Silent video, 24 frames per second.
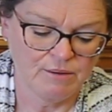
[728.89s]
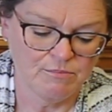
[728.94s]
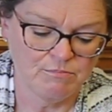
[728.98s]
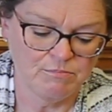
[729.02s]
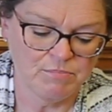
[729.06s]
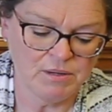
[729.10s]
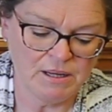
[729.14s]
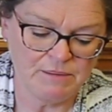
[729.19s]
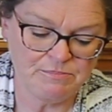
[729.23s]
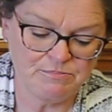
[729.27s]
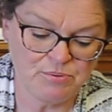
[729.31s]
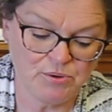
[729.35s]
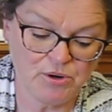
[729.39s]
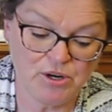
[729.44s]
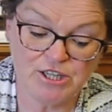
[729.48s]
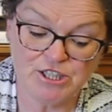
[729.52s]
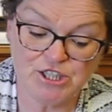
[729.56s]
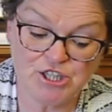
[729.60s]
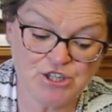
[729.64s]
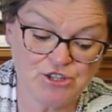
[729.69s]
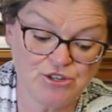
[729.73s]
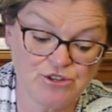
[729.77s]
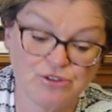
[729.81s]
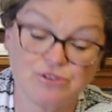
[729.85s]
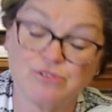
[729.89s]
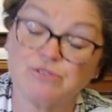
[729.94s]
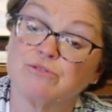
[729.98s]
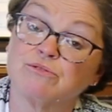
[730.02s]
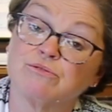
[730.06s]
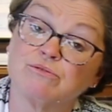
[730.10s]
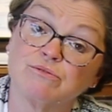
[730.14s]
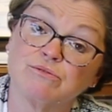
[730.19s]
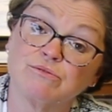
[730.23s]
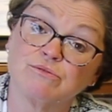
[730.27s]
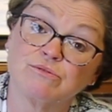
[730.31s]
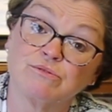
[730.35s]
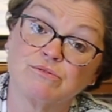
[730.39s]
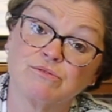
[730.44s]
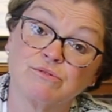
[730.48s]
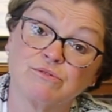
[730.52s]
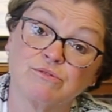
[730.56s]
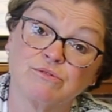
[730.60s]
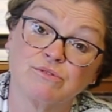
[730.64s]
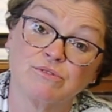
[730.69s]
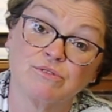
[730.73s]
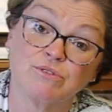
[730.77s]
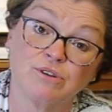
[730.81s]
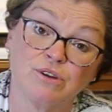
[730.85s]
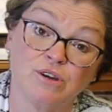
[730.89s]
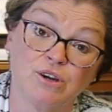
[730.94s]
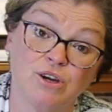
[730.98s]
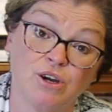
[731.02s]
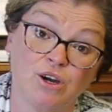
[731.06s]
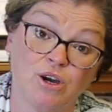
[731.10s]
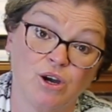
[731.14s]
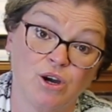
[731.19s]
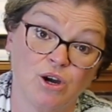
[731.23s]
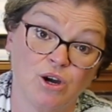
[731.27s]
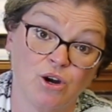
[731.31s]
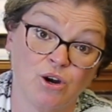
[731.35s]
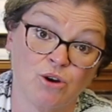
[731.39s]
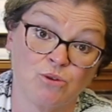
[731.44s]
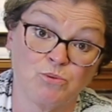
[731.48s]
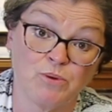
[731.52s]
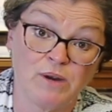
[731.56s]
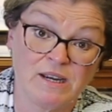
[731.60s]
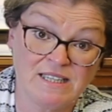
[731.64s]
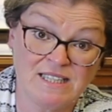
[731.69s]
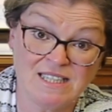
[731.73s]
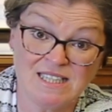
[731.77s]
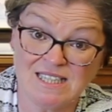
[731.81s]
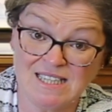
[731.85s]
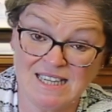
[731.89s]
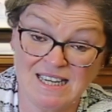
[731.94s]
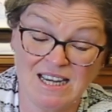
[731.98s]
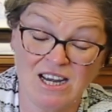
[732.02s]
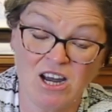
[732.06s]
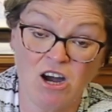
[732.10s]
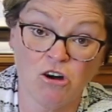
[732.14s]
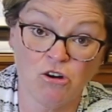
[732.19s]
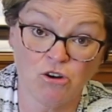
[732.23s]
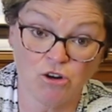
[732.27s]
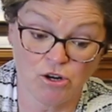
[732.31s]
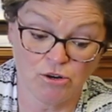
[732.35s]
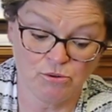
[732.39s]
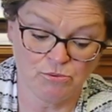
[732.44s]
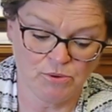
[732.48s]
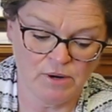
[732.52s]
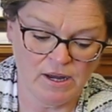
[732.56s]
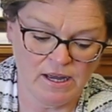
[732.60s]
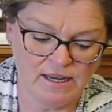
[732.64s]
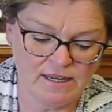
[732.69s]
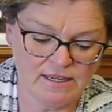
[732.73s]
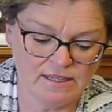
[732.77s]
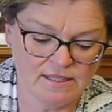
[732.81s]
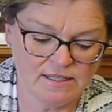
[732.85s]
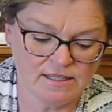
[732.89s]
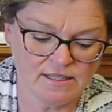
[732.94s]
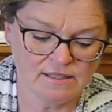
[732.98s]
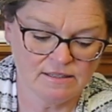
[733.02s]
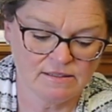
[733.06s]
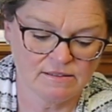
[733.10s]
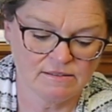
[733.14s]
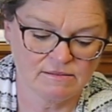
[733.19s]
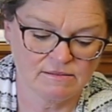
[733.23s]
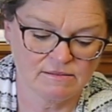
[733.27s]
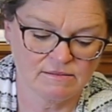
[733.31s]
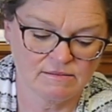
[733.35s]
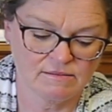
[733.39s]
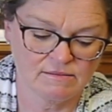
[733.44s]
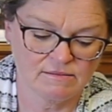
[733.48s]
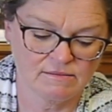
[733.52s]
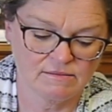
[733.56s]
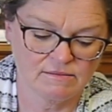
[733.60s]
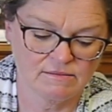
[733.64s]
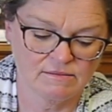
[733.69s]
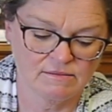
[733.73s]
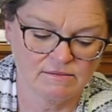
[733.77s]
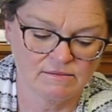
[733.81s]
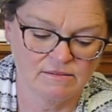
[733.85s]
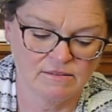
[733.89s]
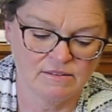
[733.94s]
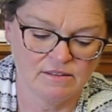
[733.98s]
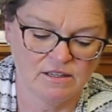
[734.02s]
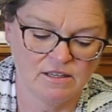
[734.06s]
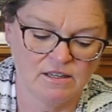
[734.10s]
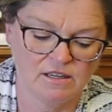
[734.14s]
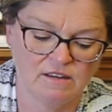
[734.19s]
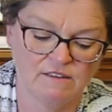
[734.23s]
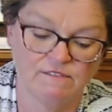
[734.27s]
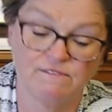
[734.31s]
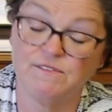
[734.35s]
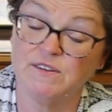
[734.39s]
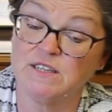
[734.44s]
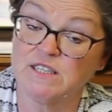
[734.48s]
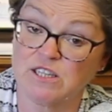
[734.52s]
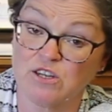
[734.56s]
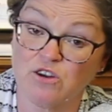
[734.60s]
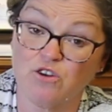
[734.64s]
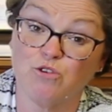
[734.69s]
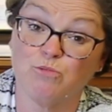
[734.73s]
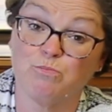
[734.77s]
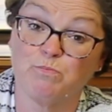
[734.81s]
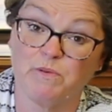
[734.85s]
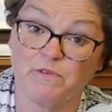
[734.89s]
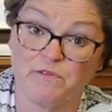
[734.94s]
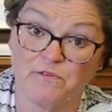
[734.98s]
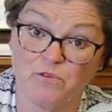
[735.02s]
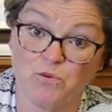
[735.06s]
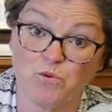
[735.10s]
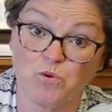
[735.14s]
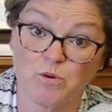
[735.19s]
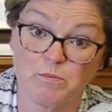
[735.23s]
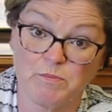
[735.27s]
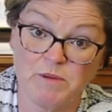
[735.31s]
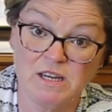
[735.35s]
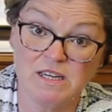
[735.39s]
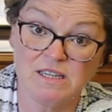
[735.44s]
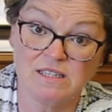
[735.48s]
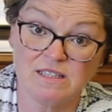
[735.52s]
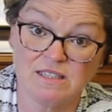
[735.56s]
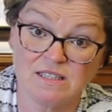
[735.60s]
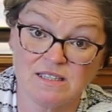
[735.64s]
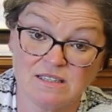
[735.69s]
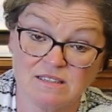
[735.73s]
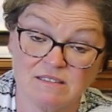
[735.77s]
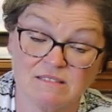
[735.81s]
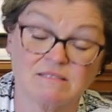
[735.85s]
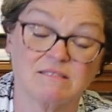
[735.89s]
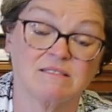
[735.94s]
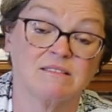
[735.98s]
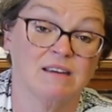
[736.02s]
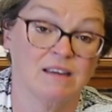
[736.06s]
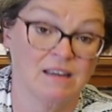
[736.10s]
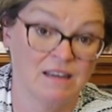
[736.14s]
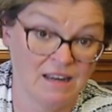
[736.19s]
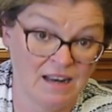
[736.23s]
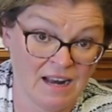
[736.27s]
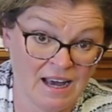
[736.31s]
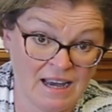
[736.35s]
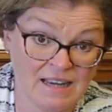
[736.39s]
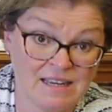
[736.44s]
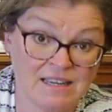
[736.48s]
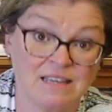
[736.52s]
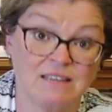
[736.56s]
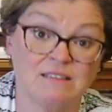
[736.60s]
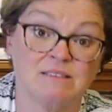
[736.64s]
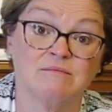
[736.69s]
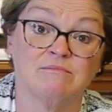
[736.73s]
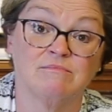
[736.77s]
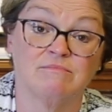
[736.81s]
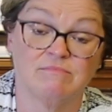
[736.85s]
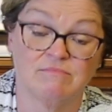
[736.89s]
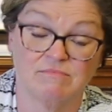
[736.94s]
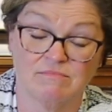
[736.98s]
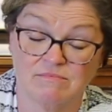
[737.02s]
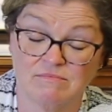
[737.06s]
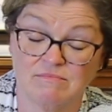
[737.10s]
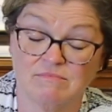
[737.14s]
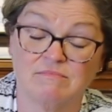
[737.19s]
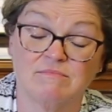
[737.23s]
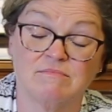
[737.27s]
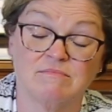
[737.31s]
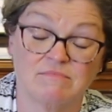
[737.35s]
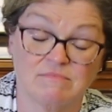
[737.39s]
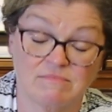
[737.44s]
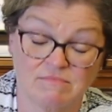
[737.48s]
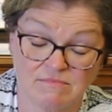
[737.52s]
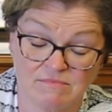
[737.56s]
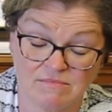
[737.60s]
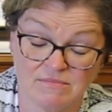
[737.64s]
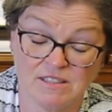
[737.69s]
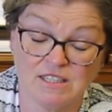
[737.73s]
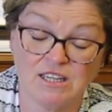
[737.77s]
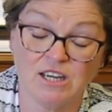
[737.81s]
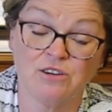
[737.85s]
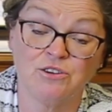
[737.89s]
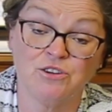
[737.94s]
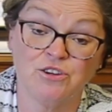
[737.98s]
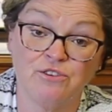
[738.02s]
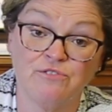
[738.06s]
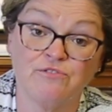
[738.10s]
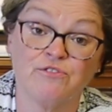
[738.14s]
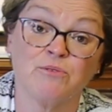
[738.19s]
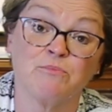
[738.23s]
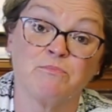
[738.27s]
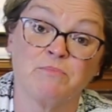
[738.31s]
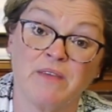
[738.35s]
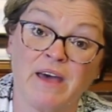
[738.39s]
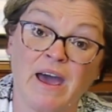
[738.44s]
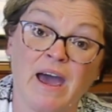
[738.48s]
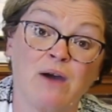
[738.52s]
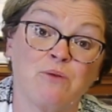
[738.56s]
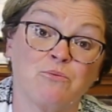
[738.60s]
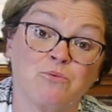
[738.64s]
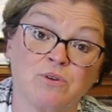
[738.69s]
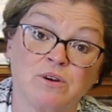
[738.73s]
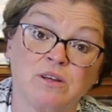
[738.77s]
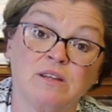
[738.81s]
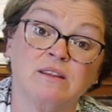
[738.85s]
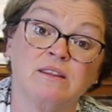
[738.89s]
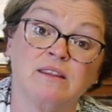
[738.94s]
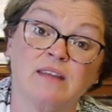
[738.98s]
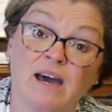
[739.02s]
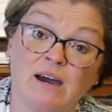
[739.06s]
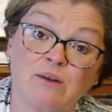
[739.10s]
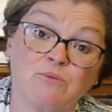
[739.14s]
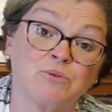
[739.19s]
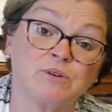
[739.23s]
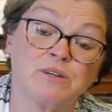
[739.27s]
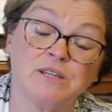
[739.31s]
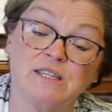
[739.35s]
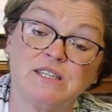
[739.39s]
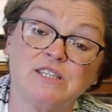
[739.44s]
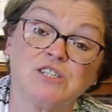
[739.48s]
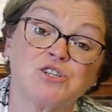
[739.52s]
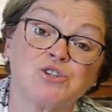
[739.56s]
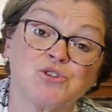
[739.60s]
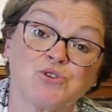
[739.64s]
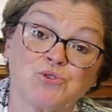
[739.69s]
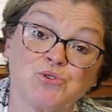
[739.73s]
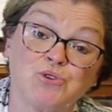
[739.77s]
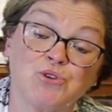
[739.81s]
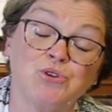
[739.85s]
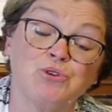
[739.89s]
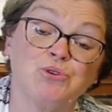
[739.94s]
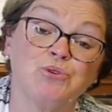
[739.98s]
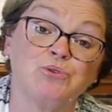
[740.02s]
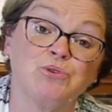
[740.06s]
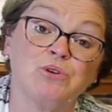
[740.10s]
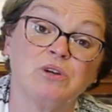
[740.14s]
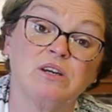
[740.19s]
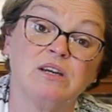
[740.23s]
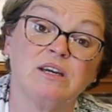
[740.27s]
blood pressure, arresting heart rate, physical performance, and I can tell you from that one, that one is true.